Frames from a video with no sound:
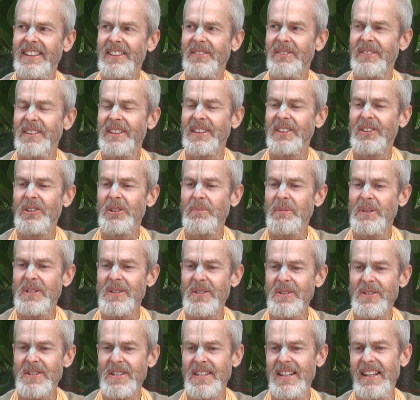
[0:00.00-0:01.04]
And the
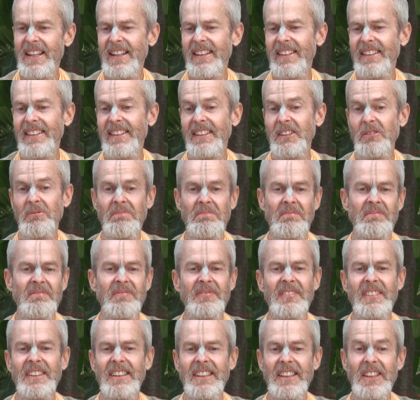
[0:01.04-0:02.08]
gopis are saying that
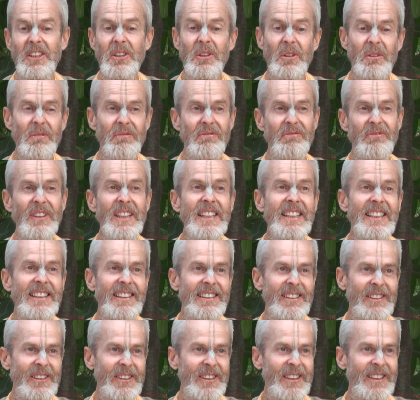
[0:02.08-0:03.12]
your feet are
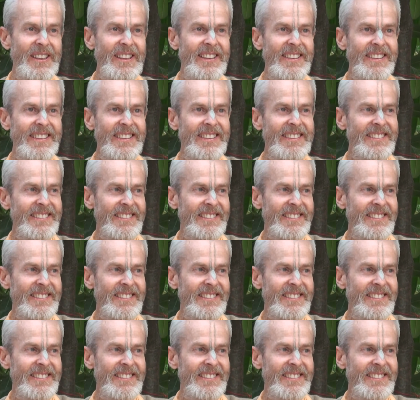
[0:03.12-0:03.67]
our heart.